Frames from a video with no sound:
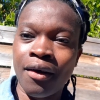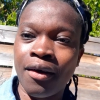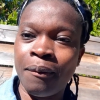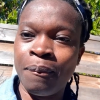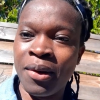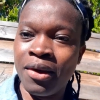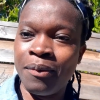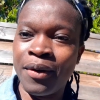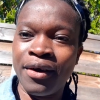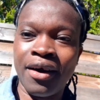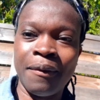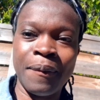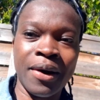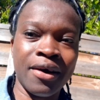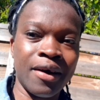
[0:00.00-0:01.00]
Me
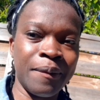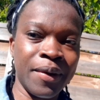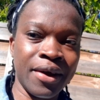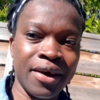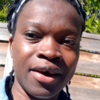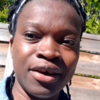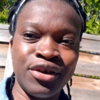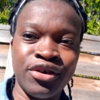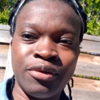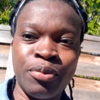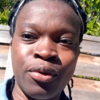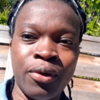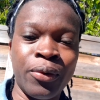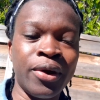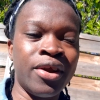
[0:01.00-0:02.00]
began back at me yard. She
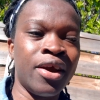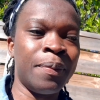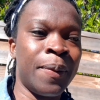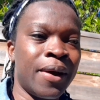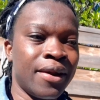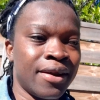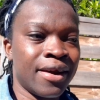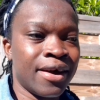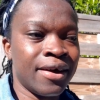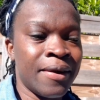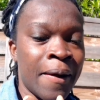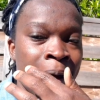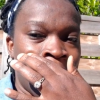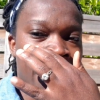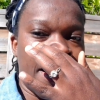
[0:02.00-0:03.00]
spoke with him that night.
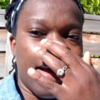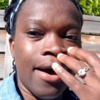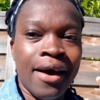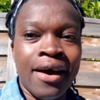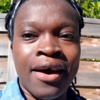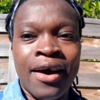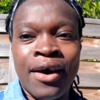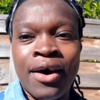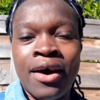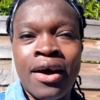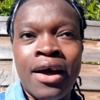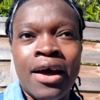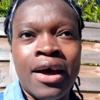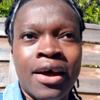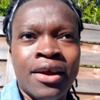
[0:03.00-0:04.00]

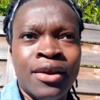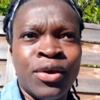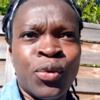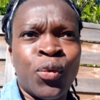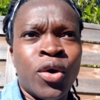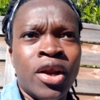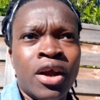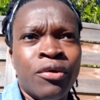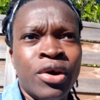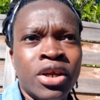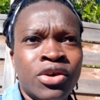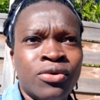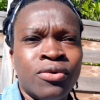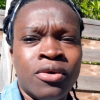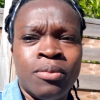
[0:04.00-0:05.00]
And when I
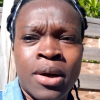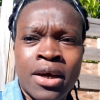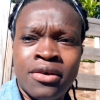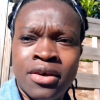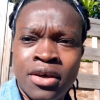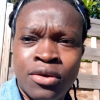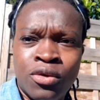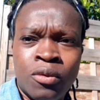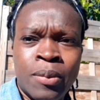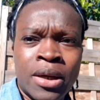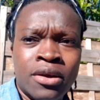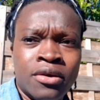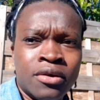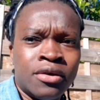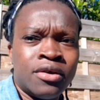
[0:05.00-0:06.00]
reached home, I said to
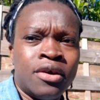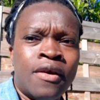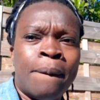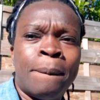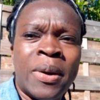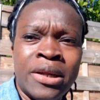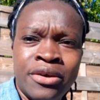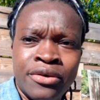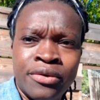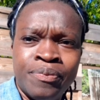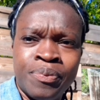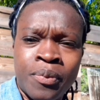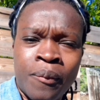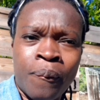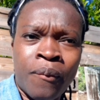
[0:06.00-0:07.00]
Matthew, I said, "Matthew,
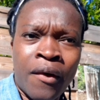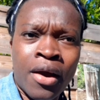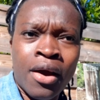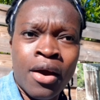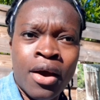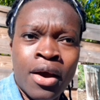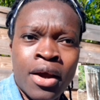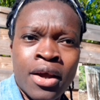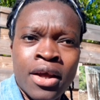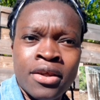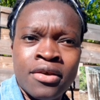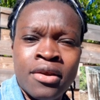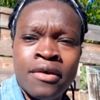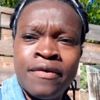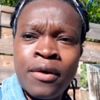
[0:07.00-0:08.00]
you
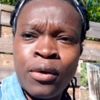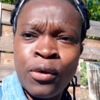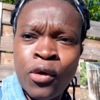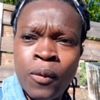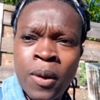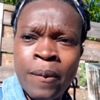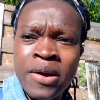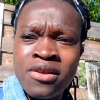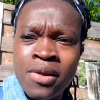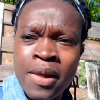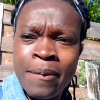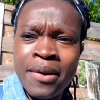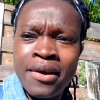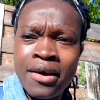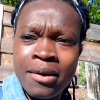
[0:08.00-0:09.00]
see the fowl coop, I send my
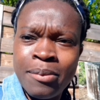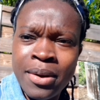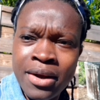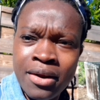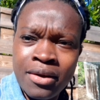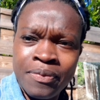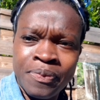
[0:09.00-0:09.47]
mother a bill.